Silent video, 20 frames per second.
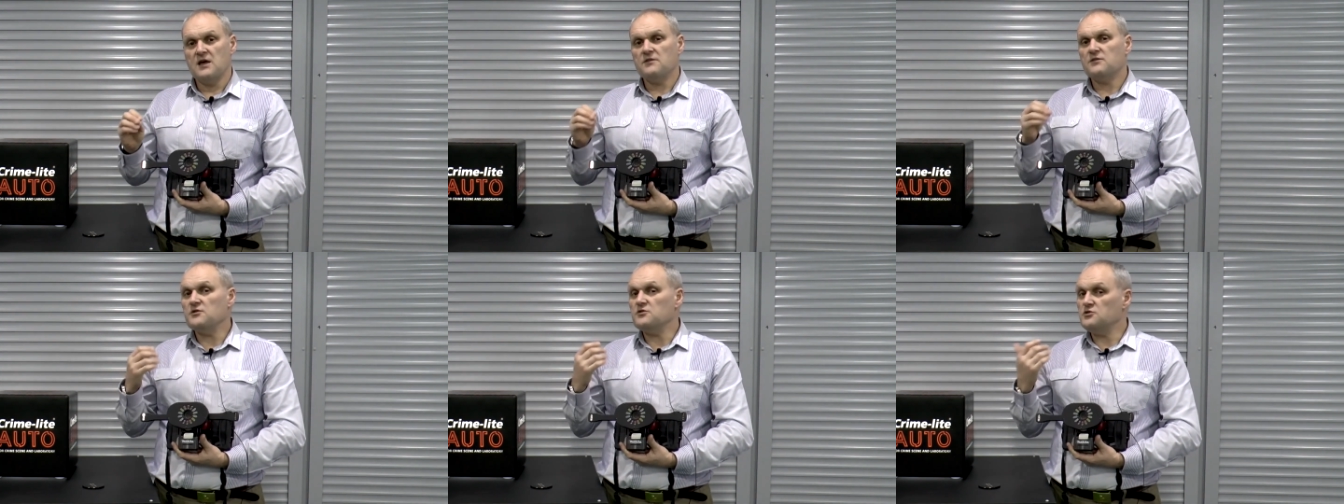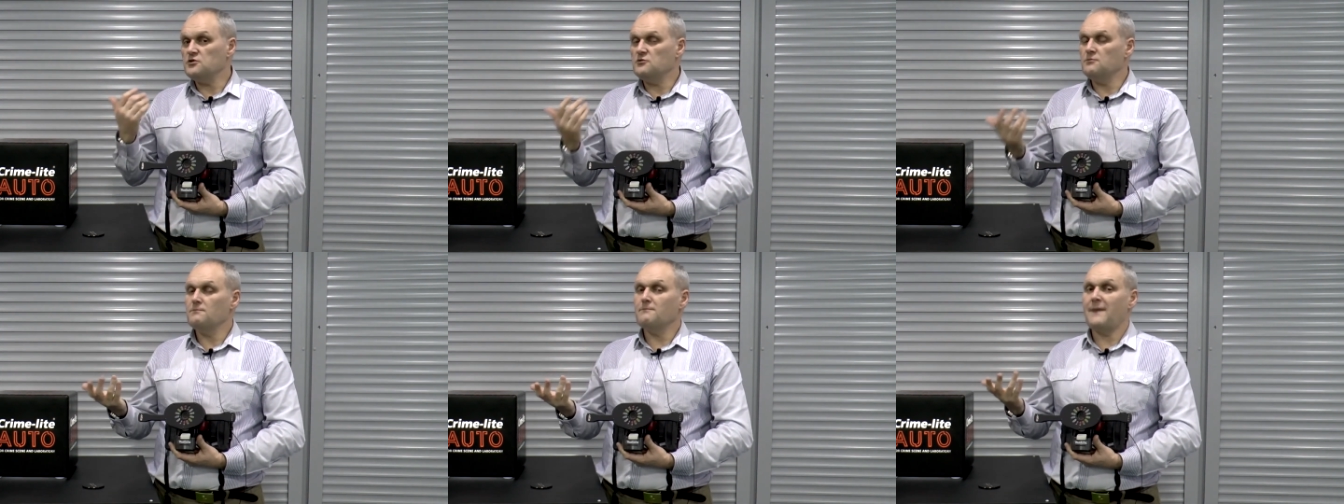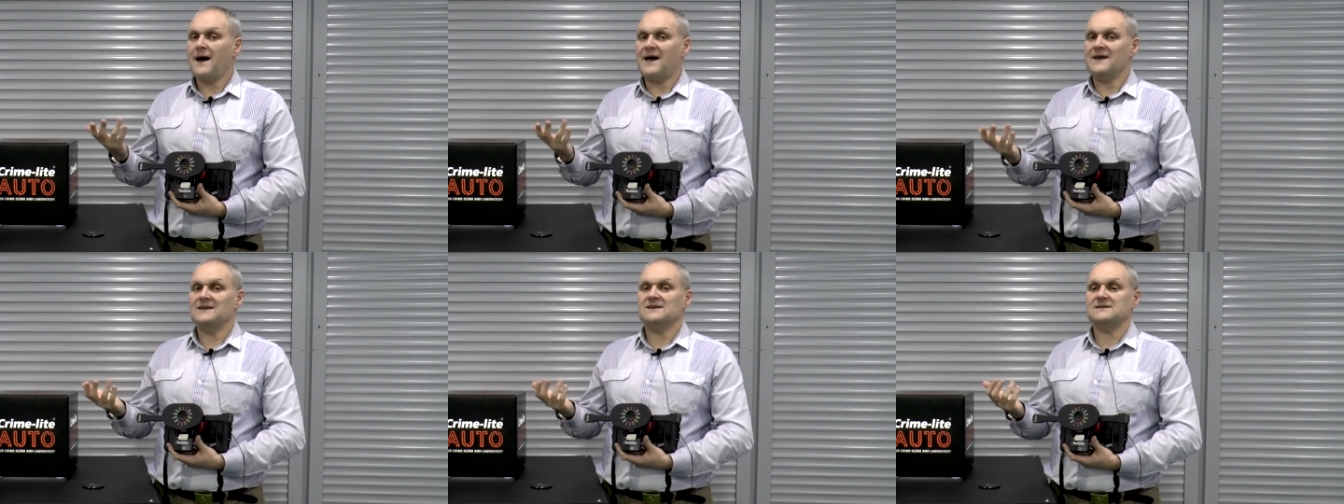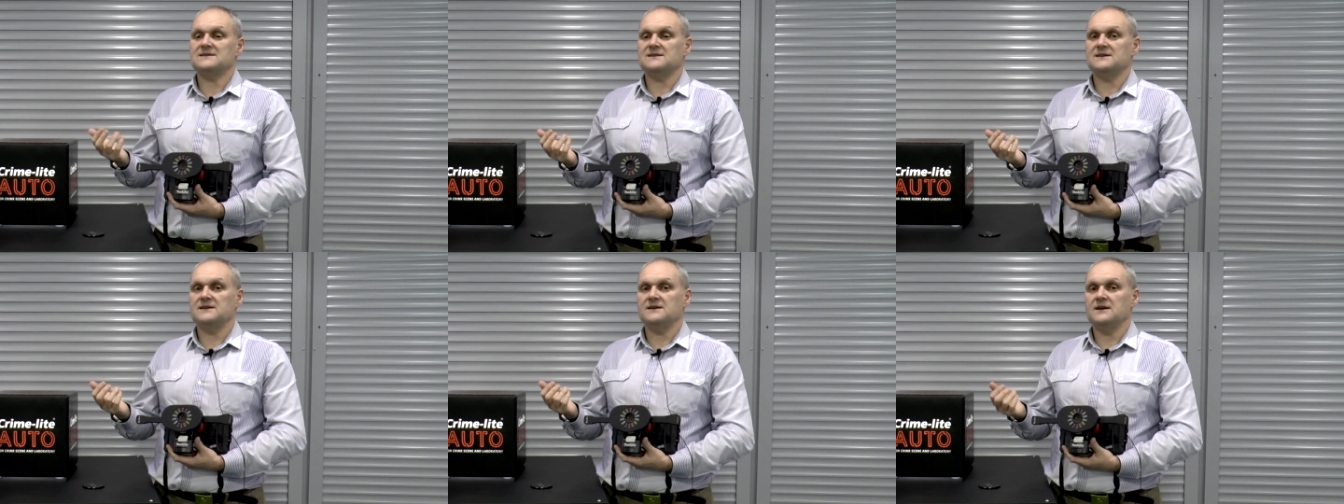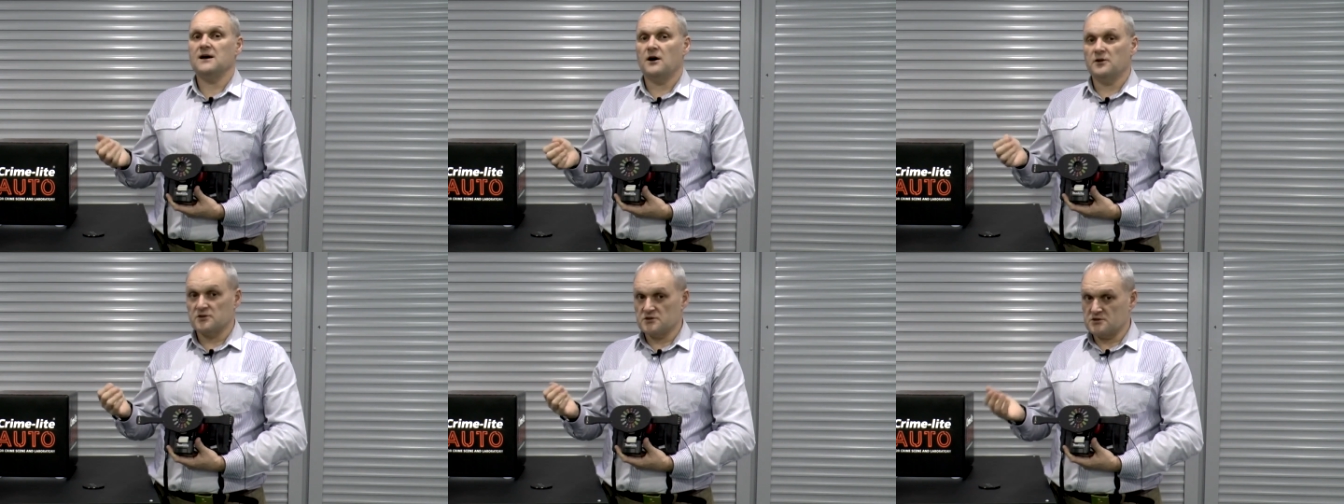that you may
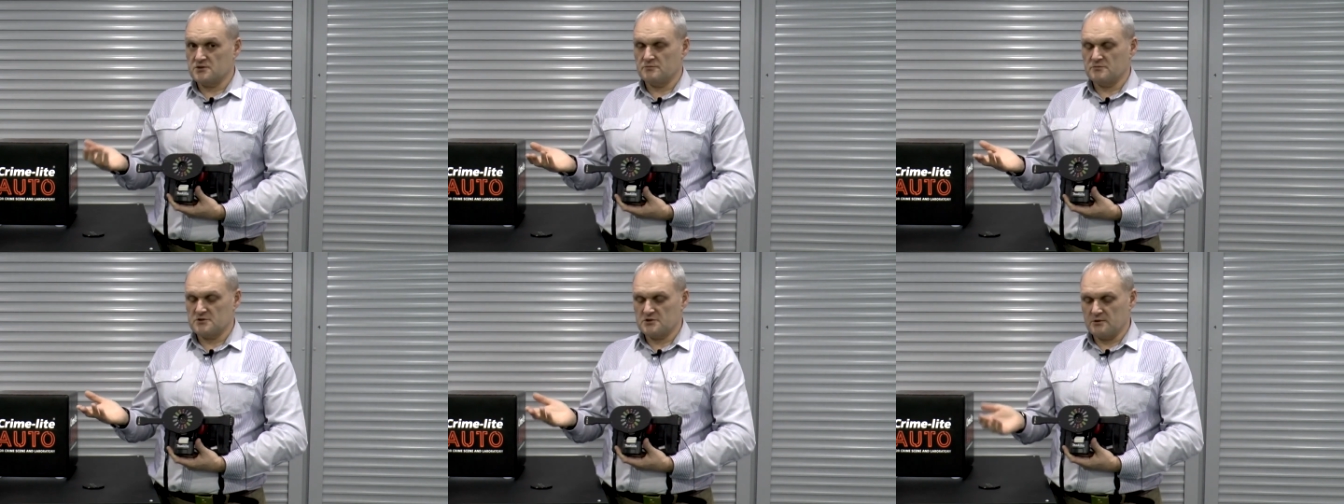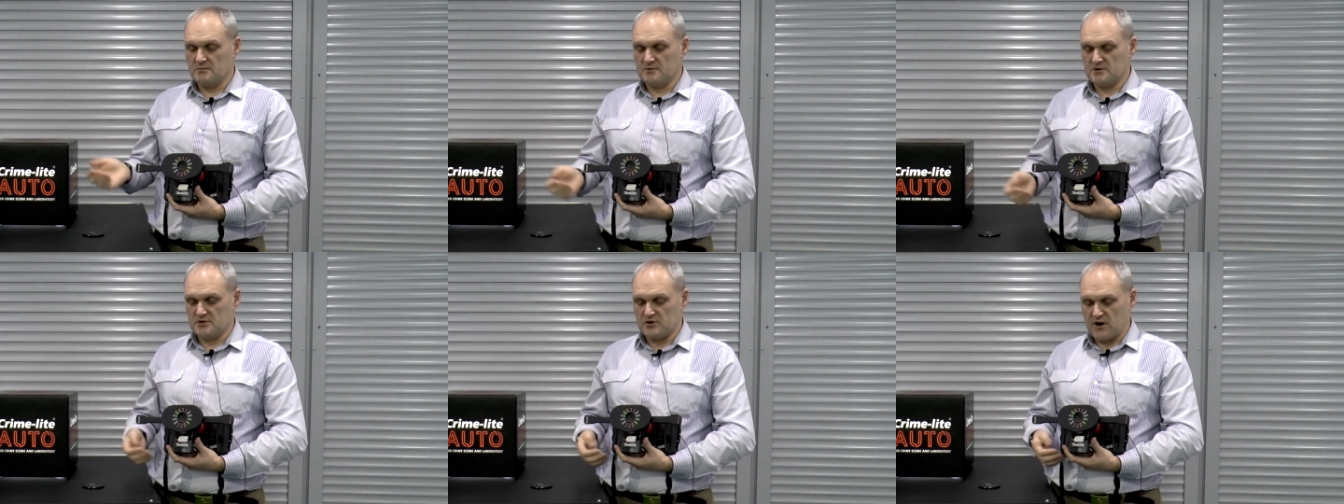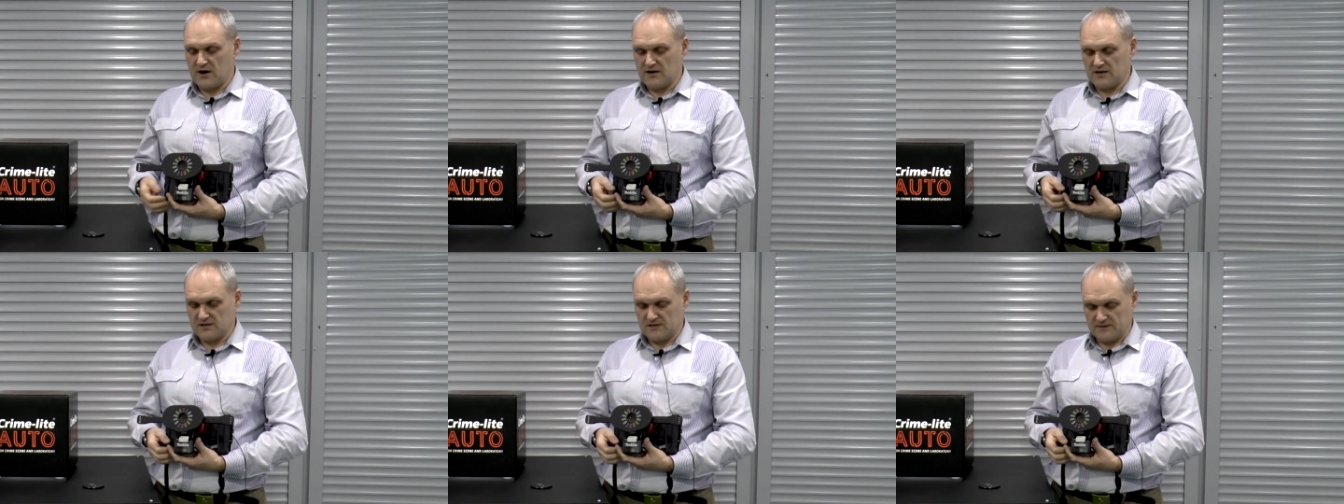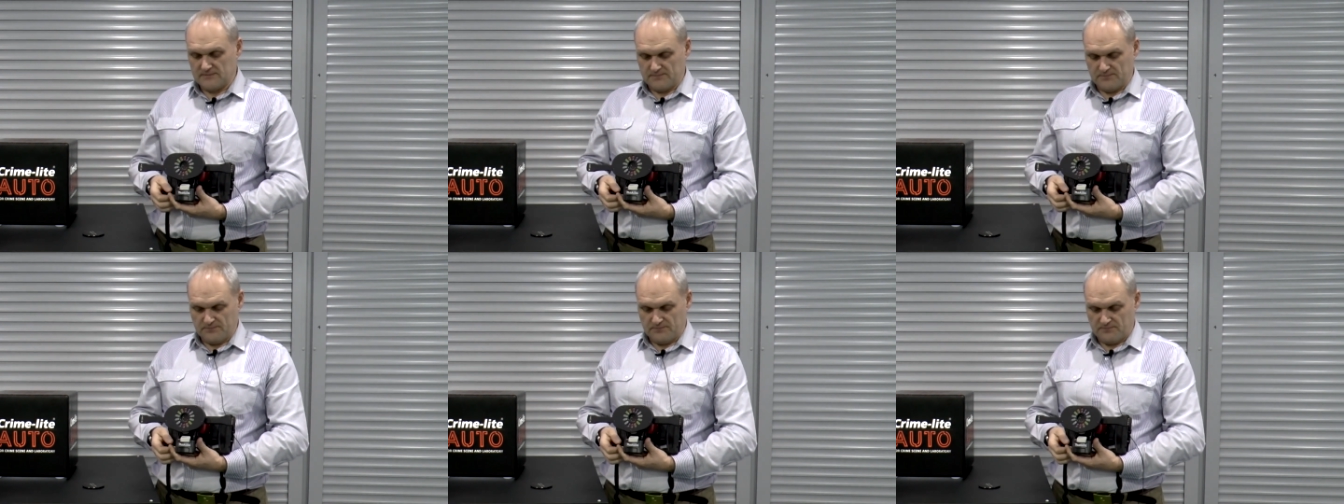see on some substrates.